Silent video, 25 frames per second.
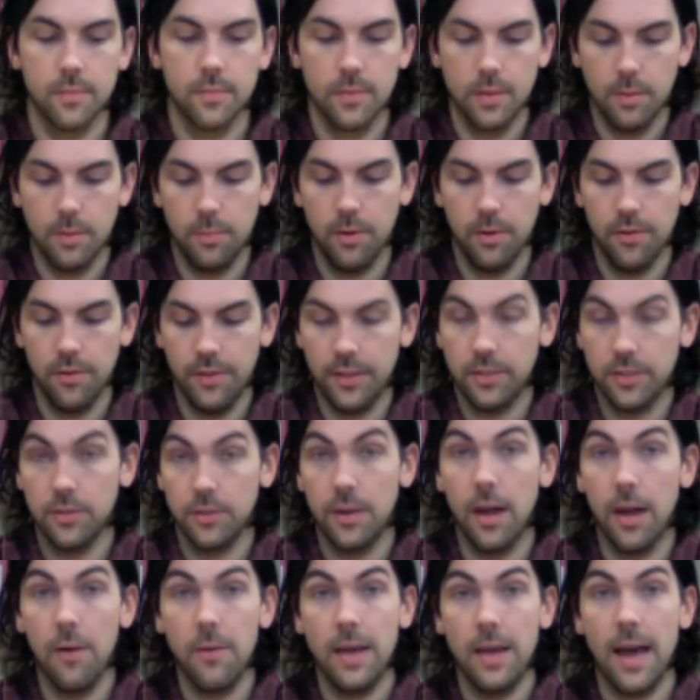Perfect, so
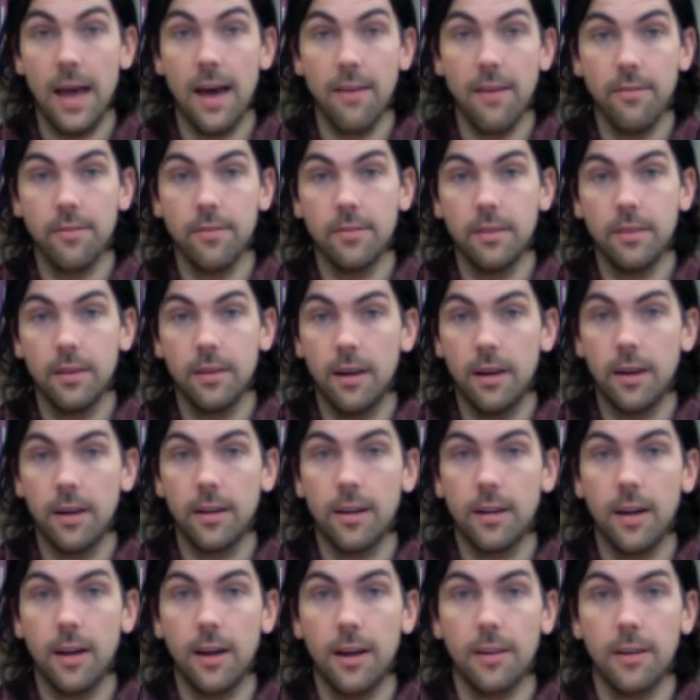now we have our
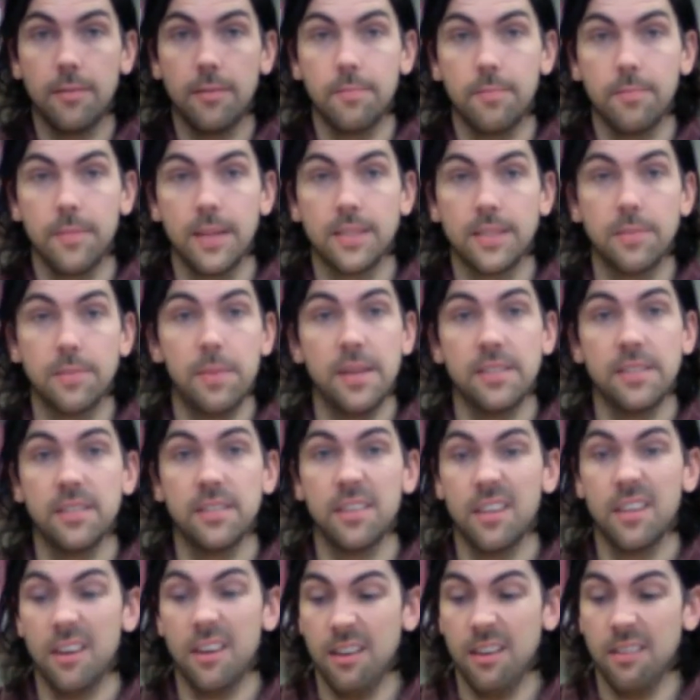card. That's a
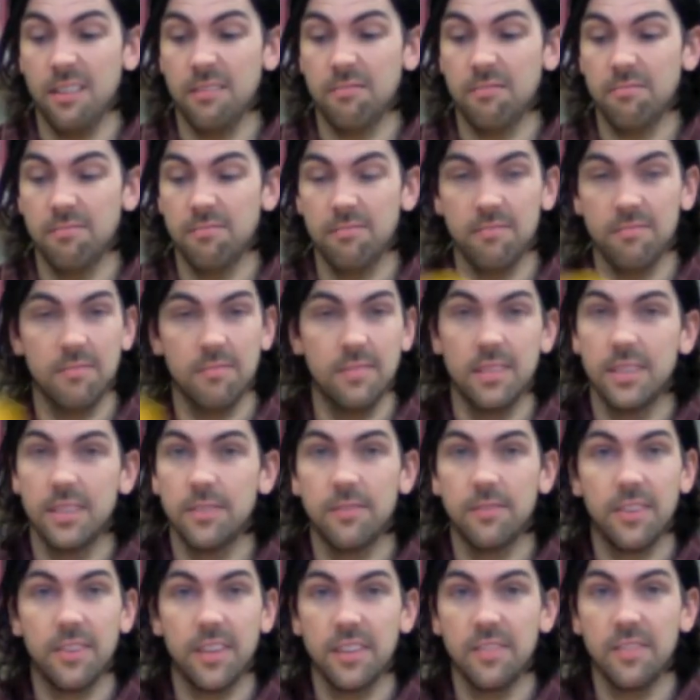basic card.
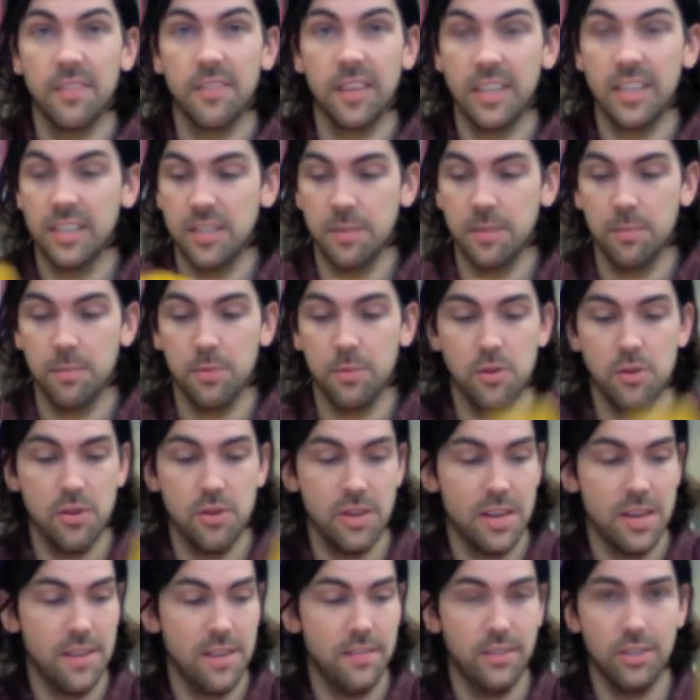Very, very simple. You
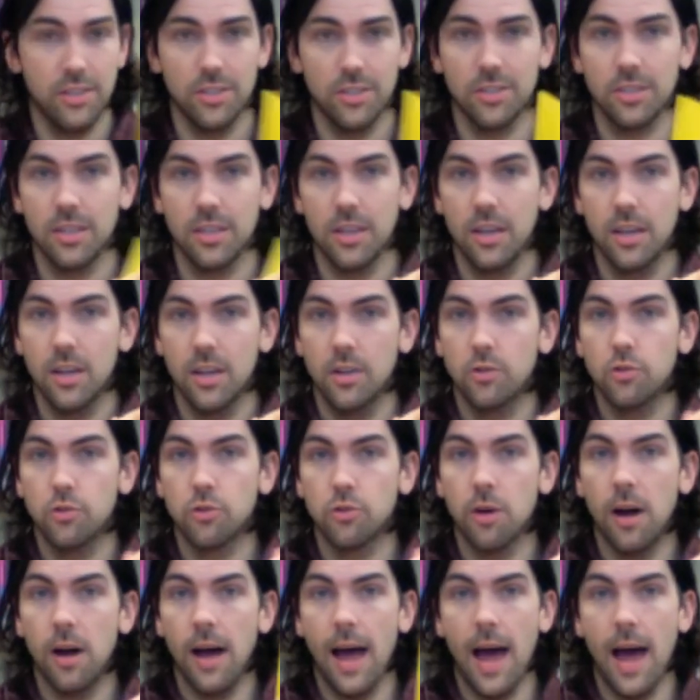can even just
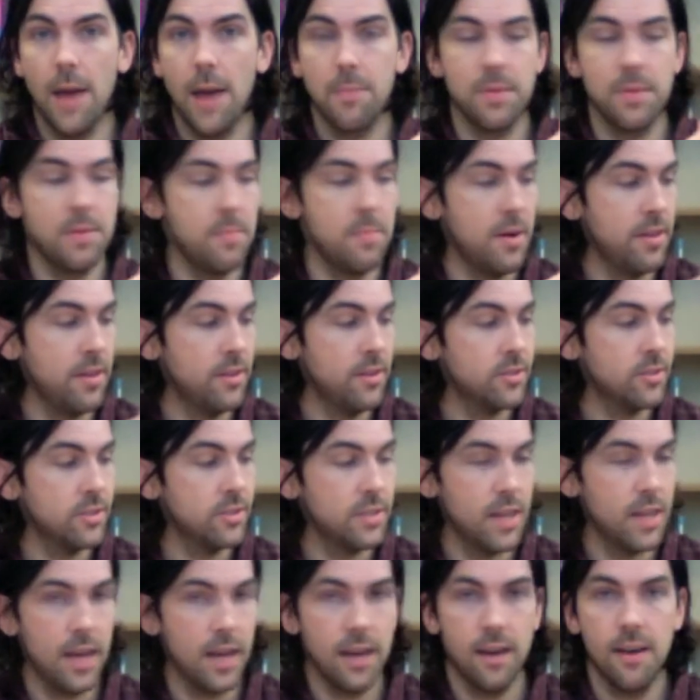draw Happy Mother's
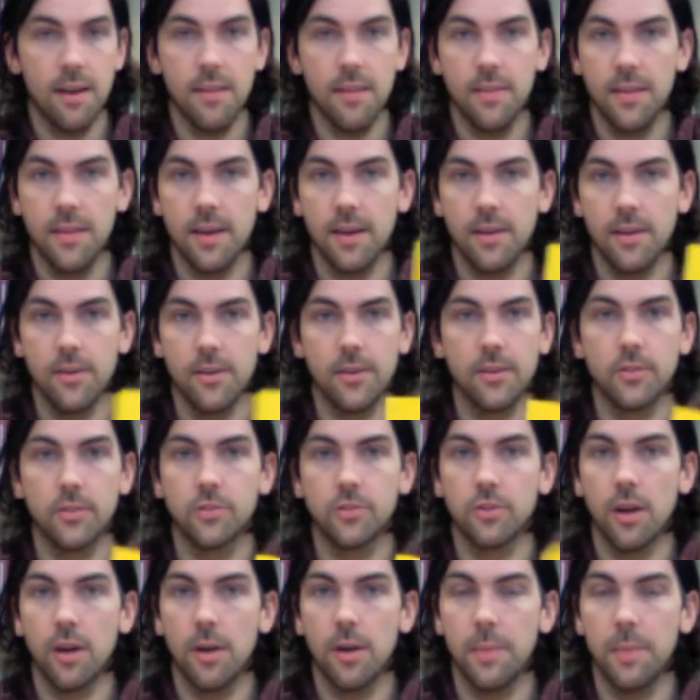Day on there. You can
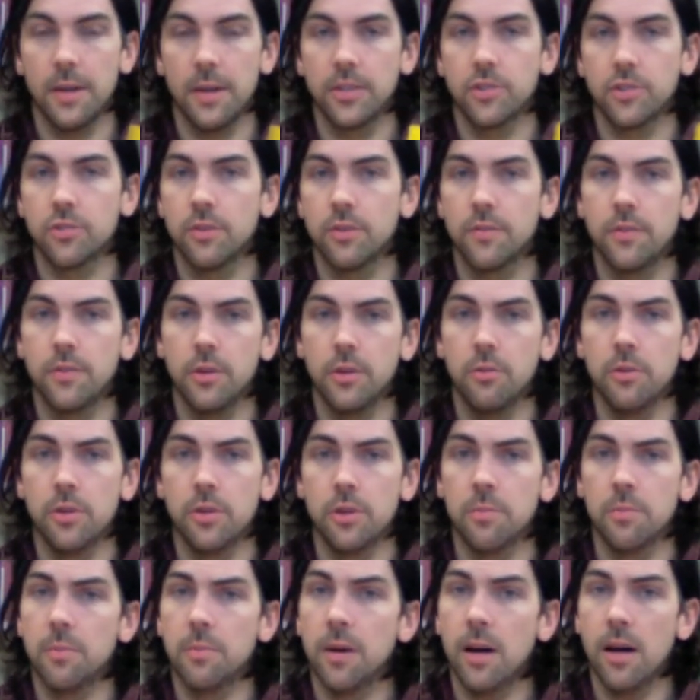draw a picture of you and
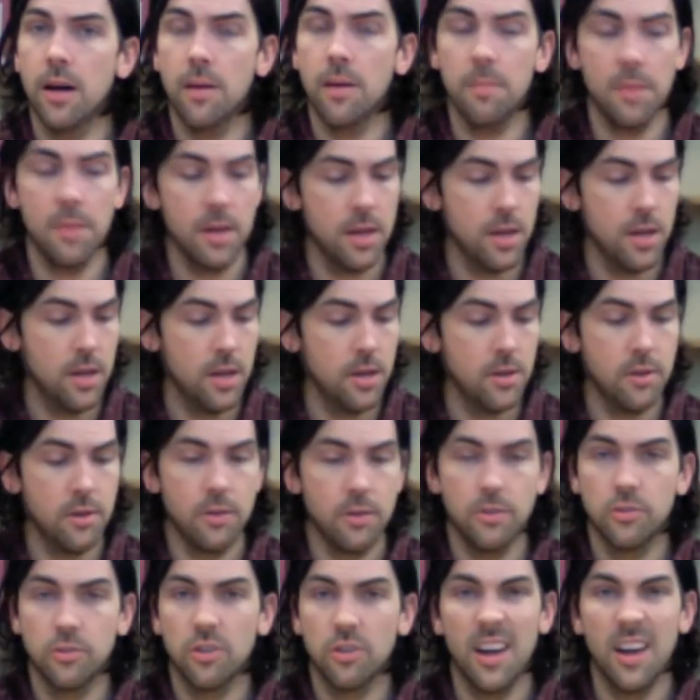your mom. You
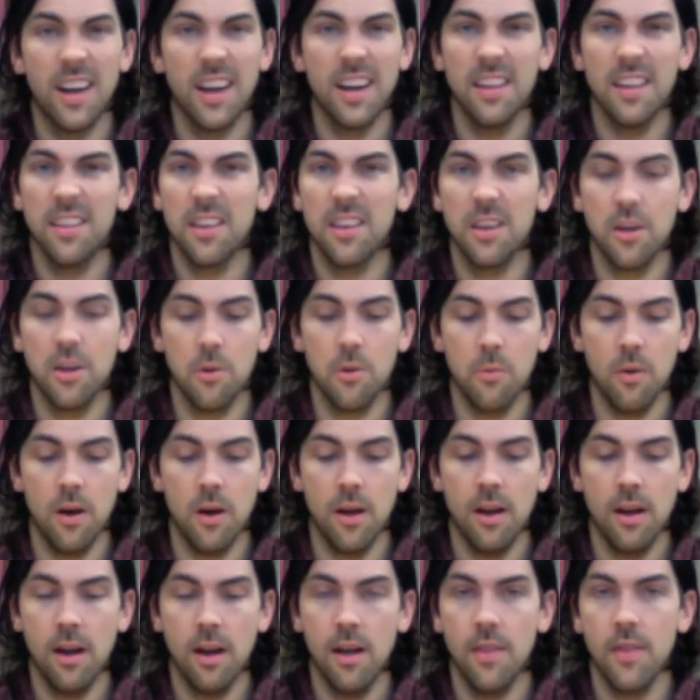can draw anything you
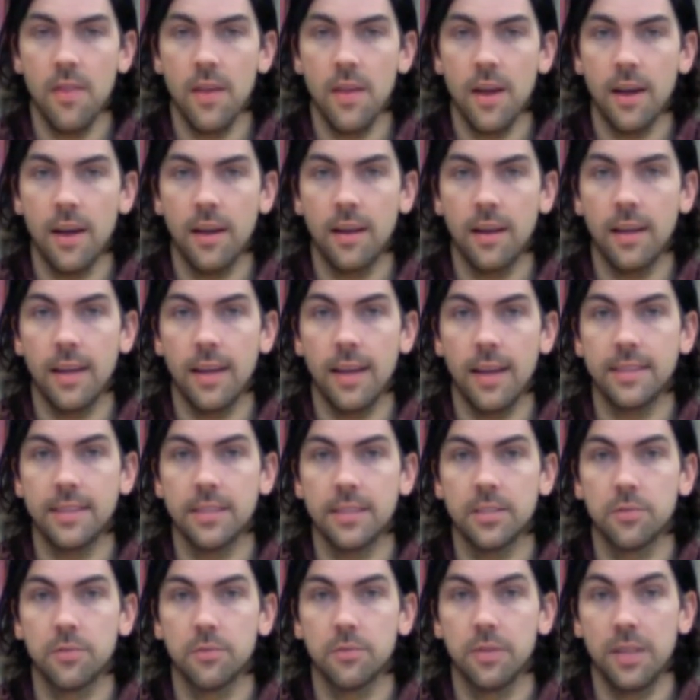want on there. It
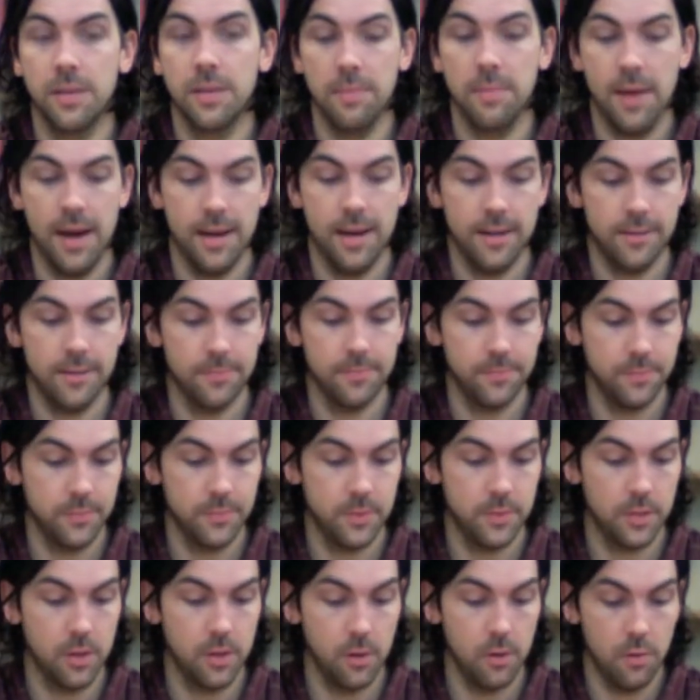doesn't really matter.
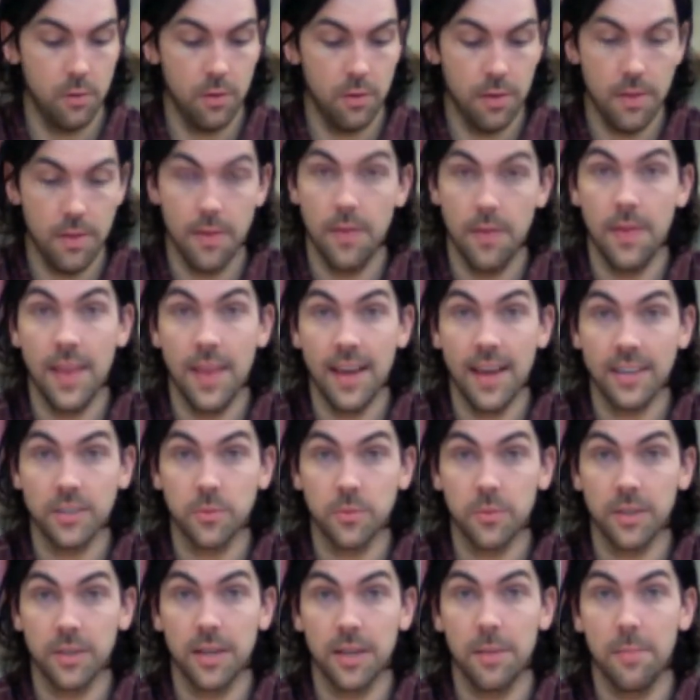So
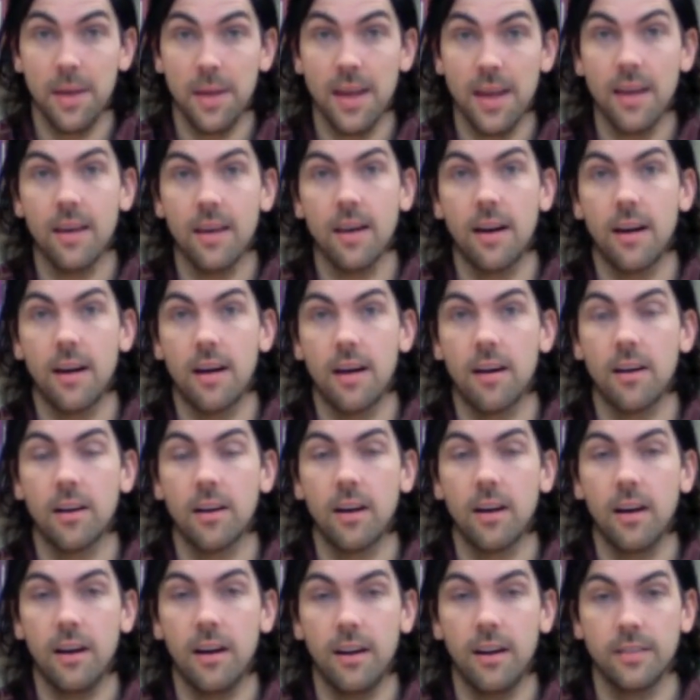next we're gonna make our
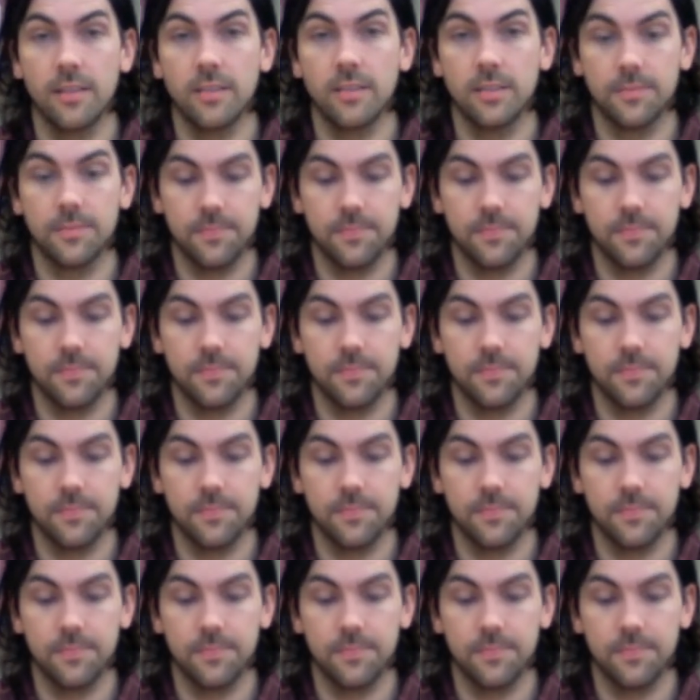heart.